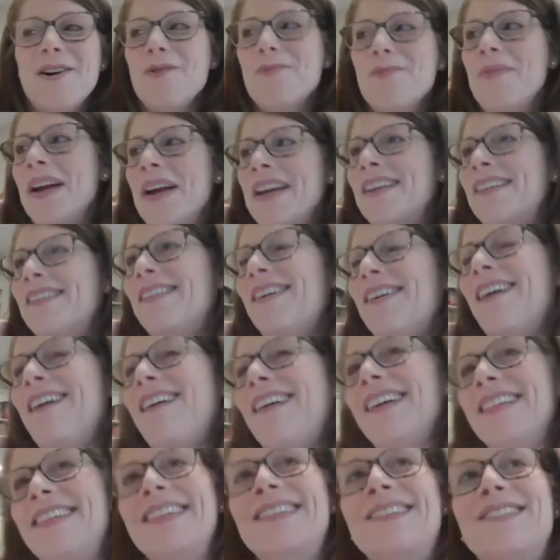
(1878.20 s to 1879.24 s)
Oh my
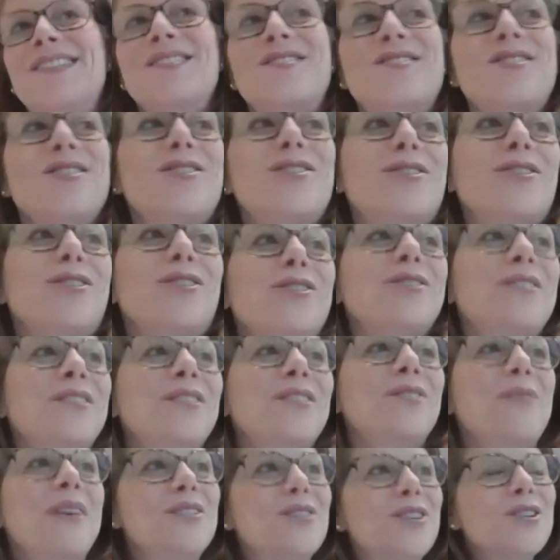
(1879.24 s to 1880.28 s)
God, that's such a good
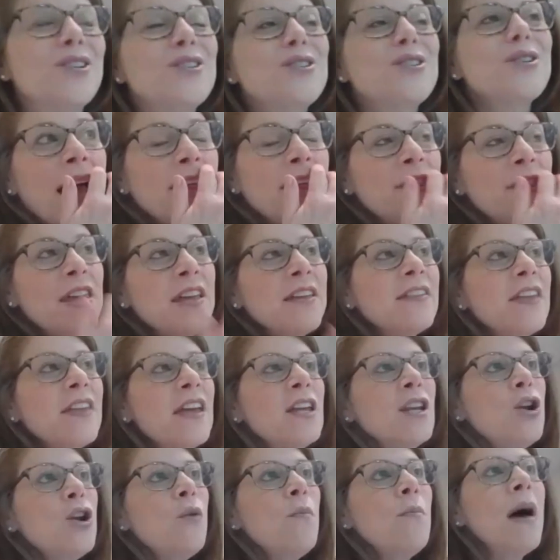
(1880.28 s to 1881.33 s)
question. I think
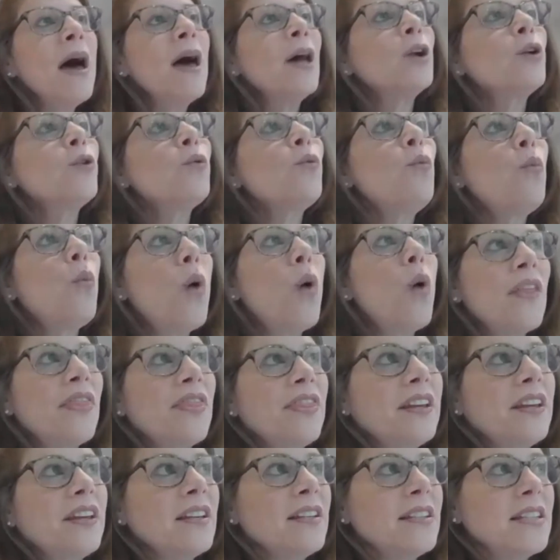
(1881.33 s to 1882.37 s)
that no matter what
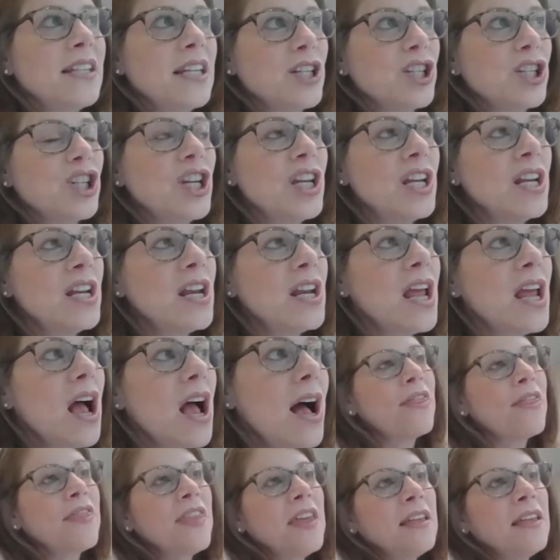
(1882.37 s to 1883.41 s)
the condition,
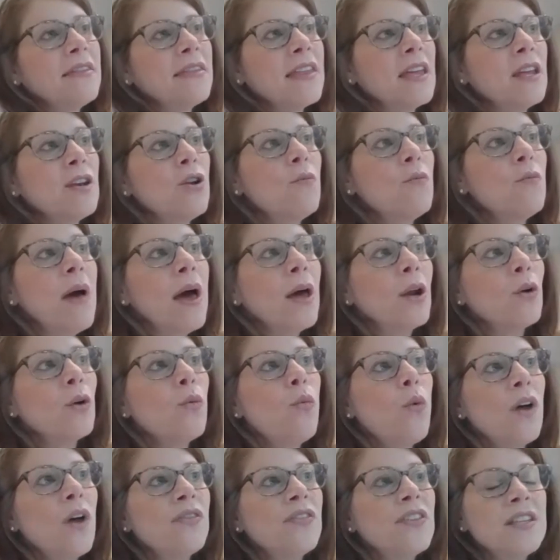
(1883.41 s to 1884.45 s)
I think that no matter
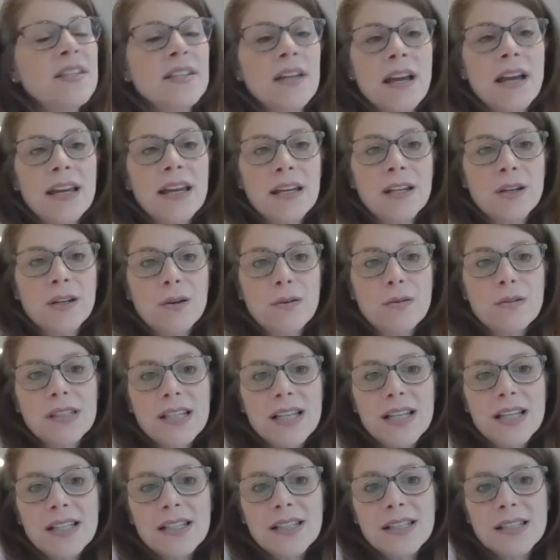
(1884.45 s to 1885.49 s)
what the
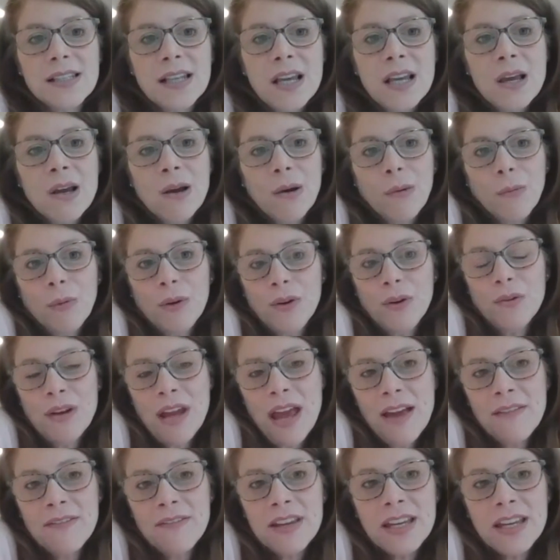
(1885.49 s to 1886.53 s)
diagnosis, when you're
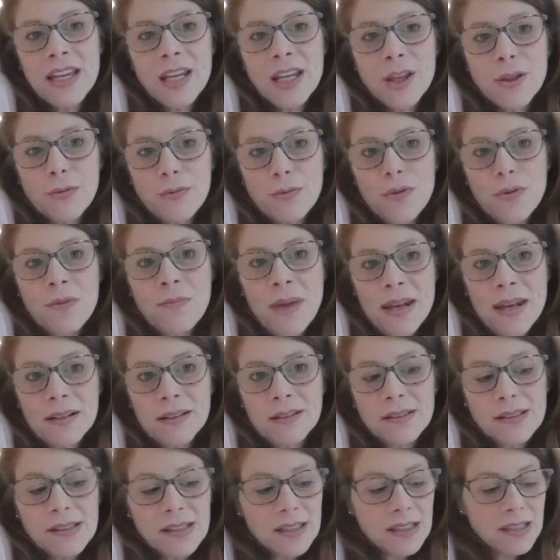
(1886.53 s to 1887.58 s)
navigating through the
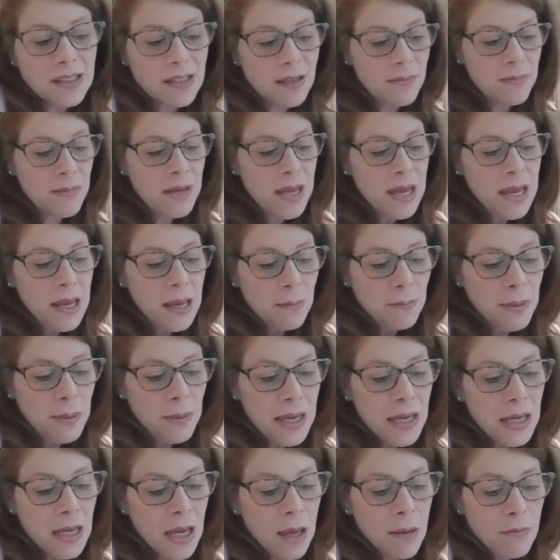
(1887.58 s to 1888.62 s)
medical system,
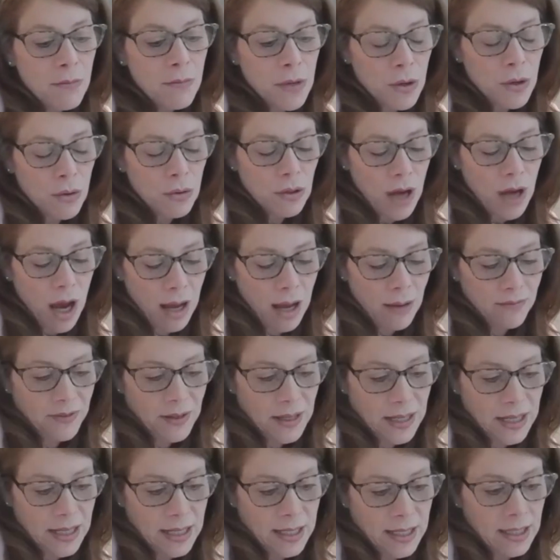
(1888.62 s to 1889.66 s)
being immune
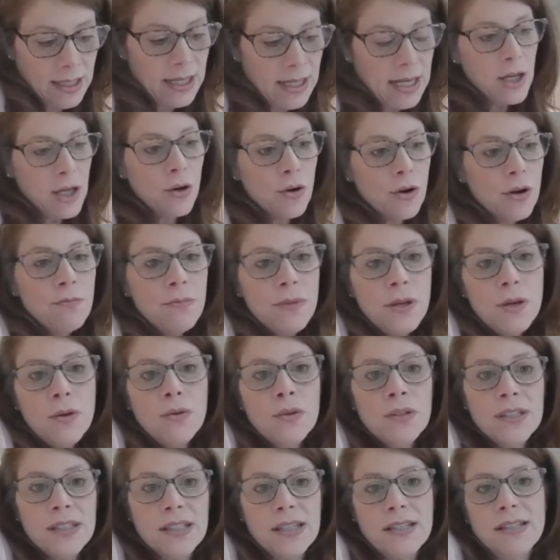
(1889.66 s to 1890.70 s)
confident, your
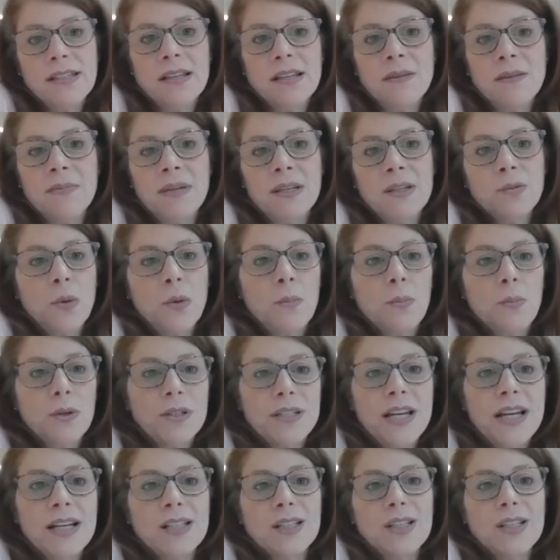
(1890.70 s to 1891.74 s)
immune system is what
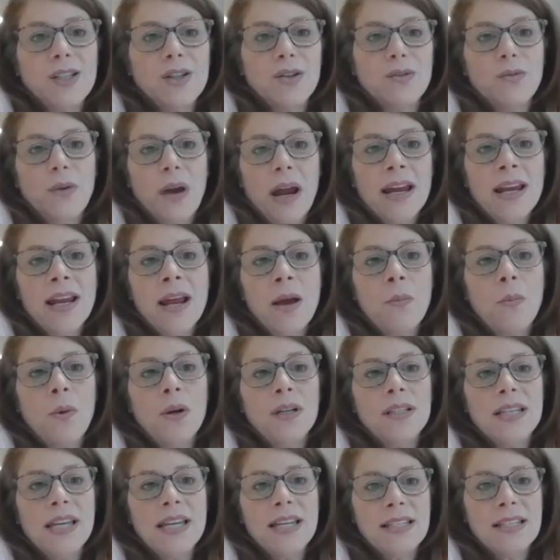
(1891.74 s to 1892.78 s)
protects you, right? And
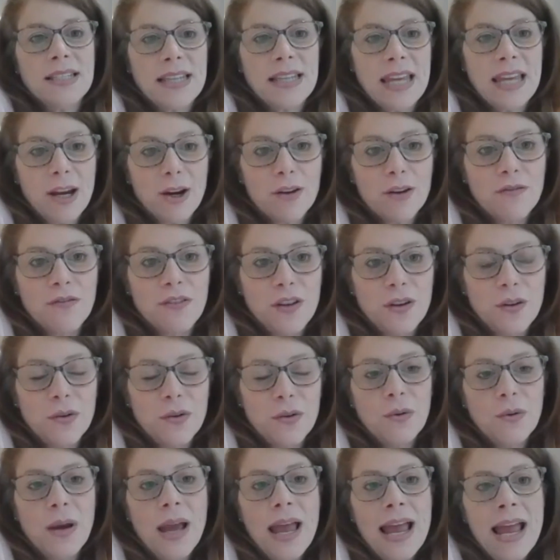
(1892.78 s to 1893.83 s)
what takes care of
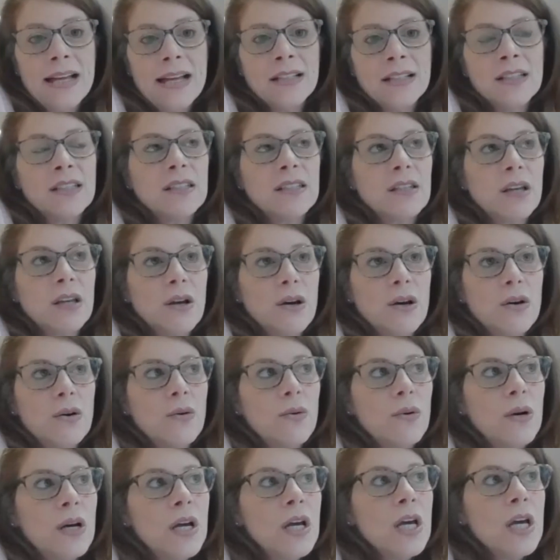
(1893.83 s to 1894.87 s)
you. And
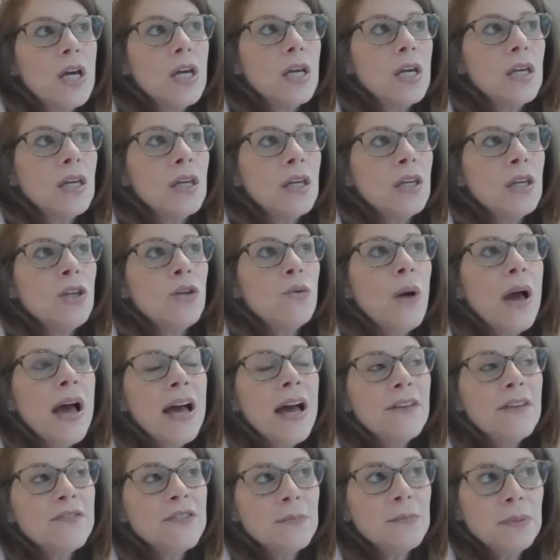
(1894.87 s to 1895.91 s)
so you
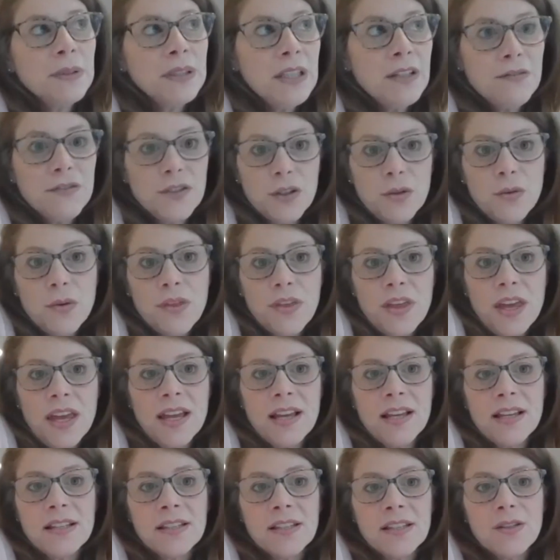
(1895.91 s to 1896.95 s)
have to believe two
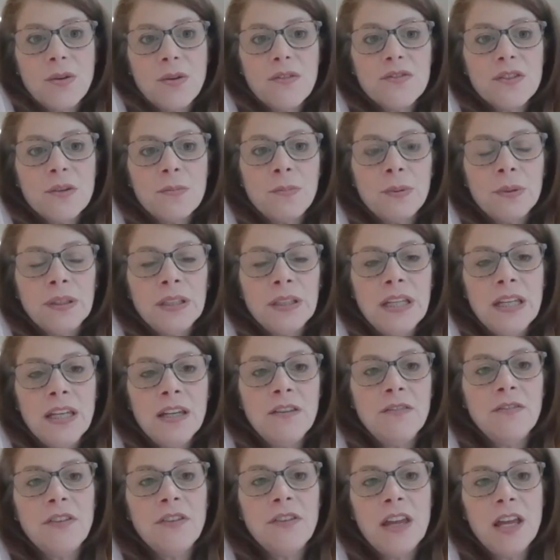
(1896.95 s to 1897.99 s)
things. You have to
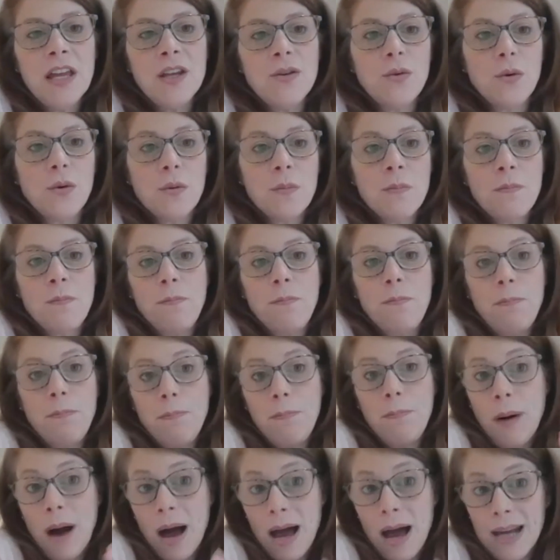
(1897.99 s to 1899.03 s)
believe in your
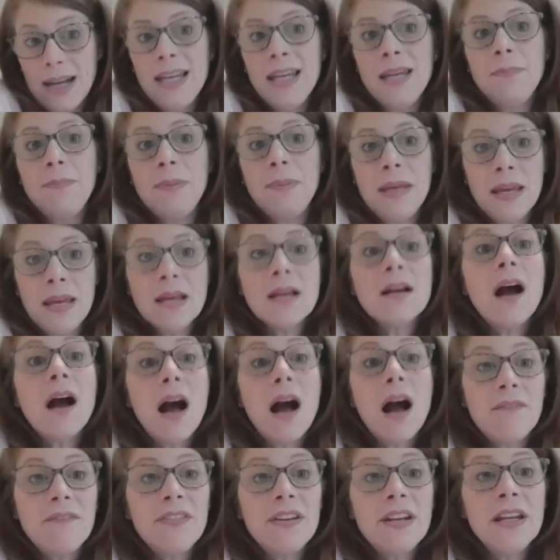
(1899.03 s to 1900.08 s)
body being
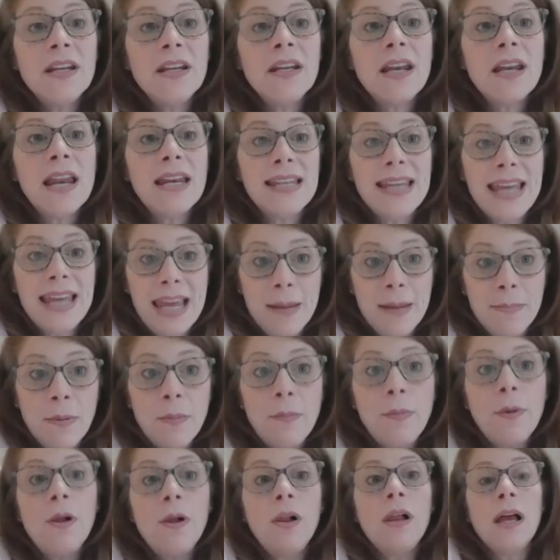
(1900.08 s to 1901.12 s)
confident and
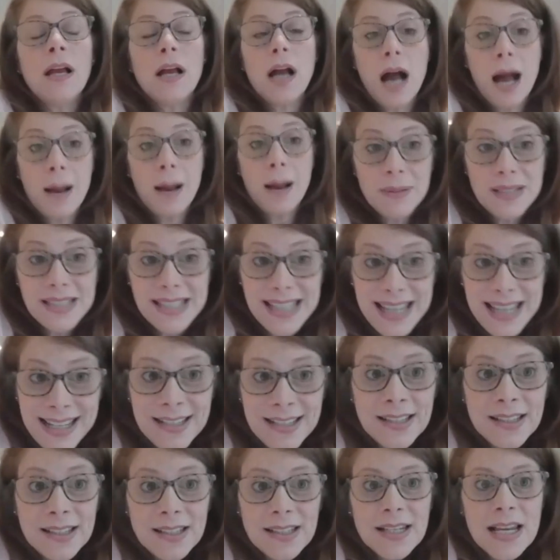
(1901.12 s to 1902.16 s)
capable and
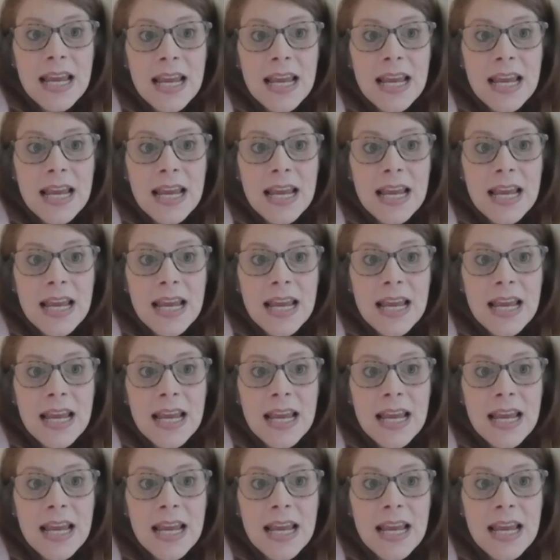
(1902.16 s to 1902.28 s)
competent.